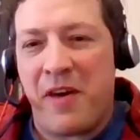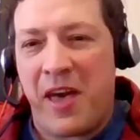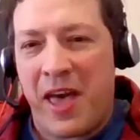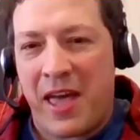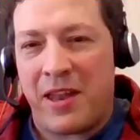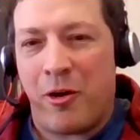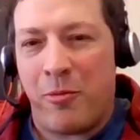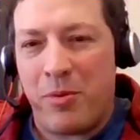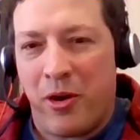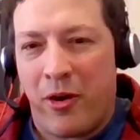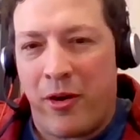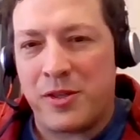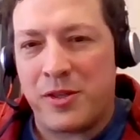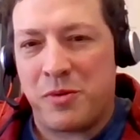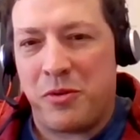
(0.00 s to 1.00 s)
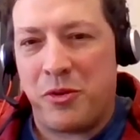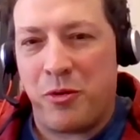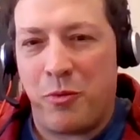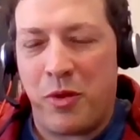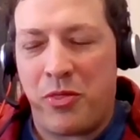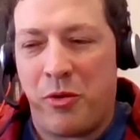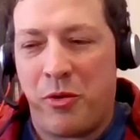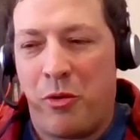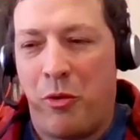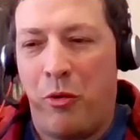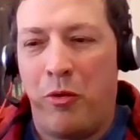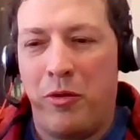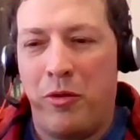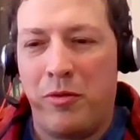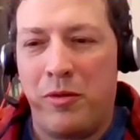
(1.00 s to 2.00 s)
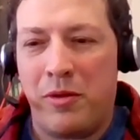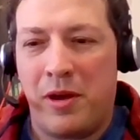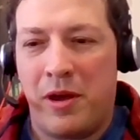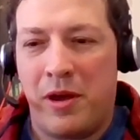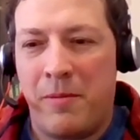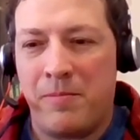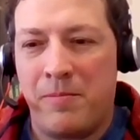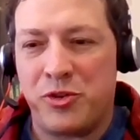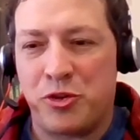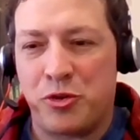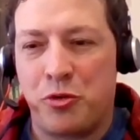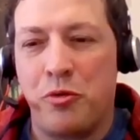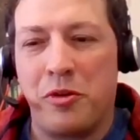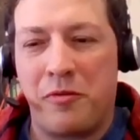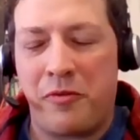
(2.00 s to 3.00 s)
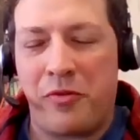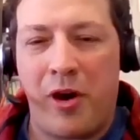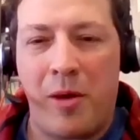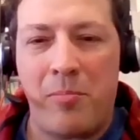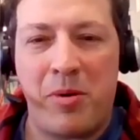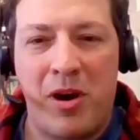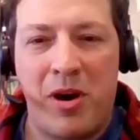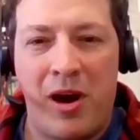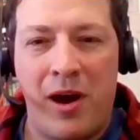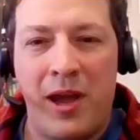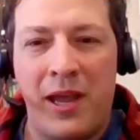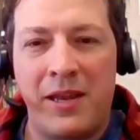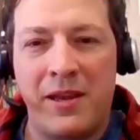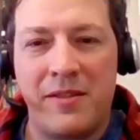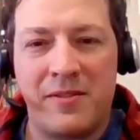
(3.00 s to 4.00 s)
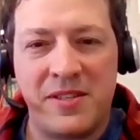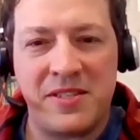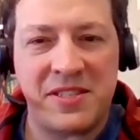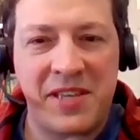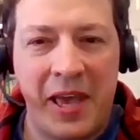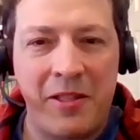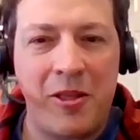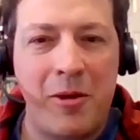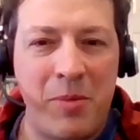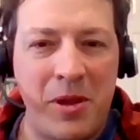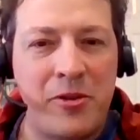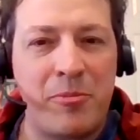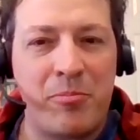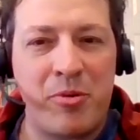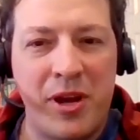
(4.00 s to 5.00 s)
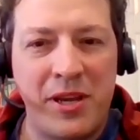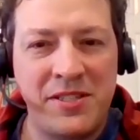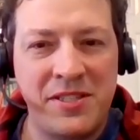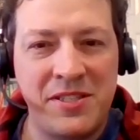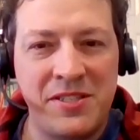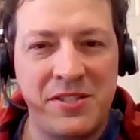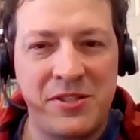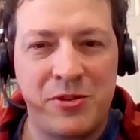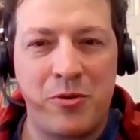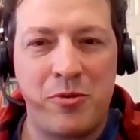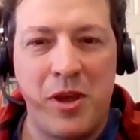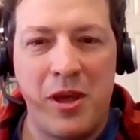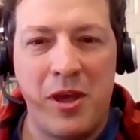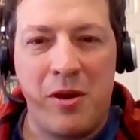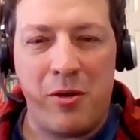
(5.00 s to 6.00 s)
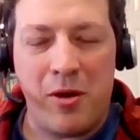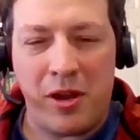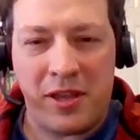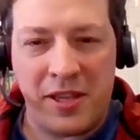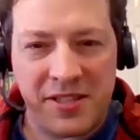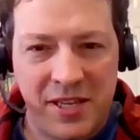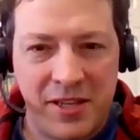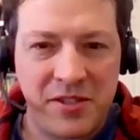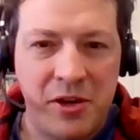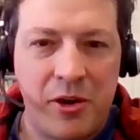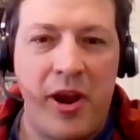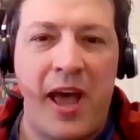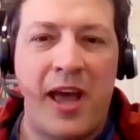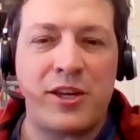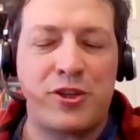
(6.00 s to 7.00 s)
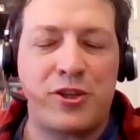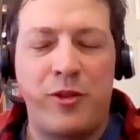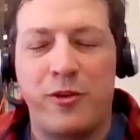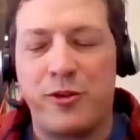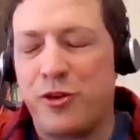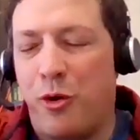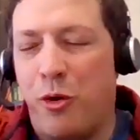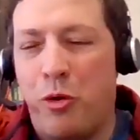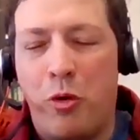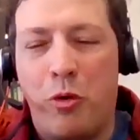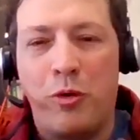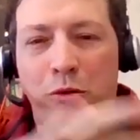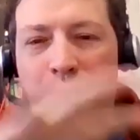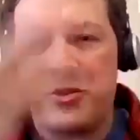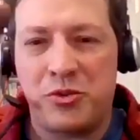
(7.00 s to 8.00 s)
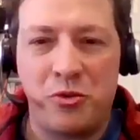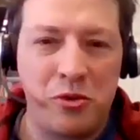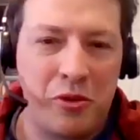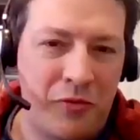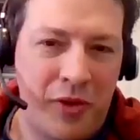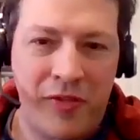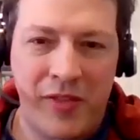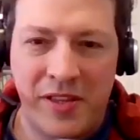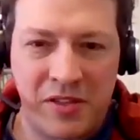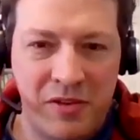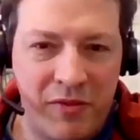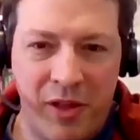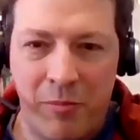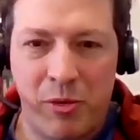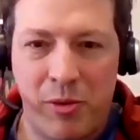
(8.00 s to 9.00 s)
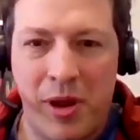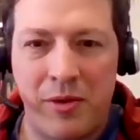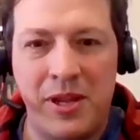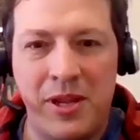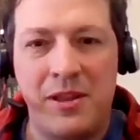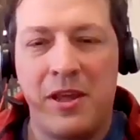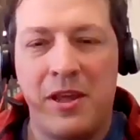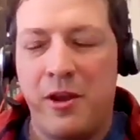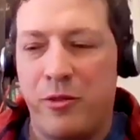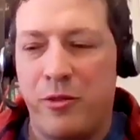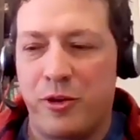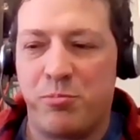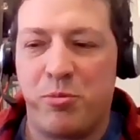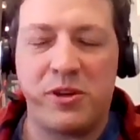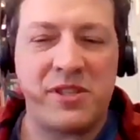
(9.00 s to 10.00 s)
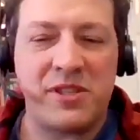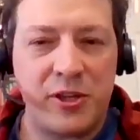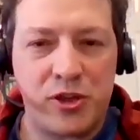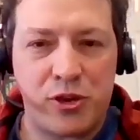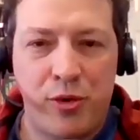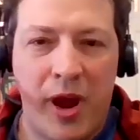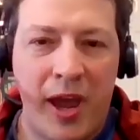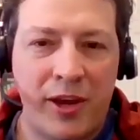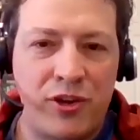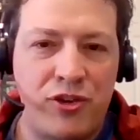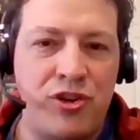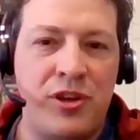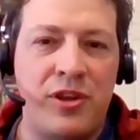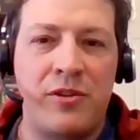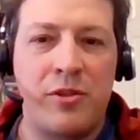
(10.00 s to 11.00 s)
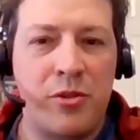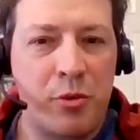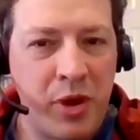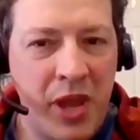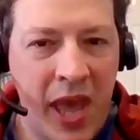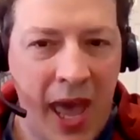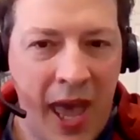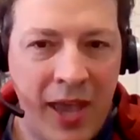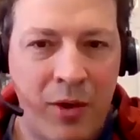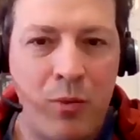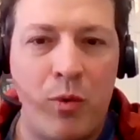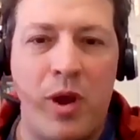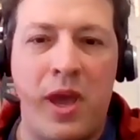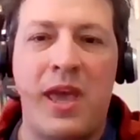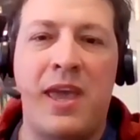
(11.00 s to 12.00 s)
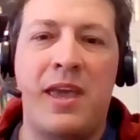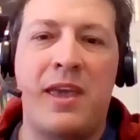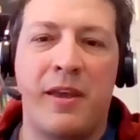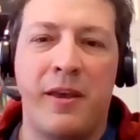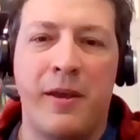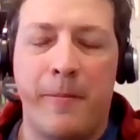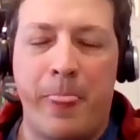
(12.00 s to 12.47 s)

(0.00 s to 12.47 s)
fan, I'll be honest with you, with the whole school of thought behind the scale-up enterprises. So Gazelles International, and there's a whole school of thought that's developed around it. There's books like Traction, 3 Way,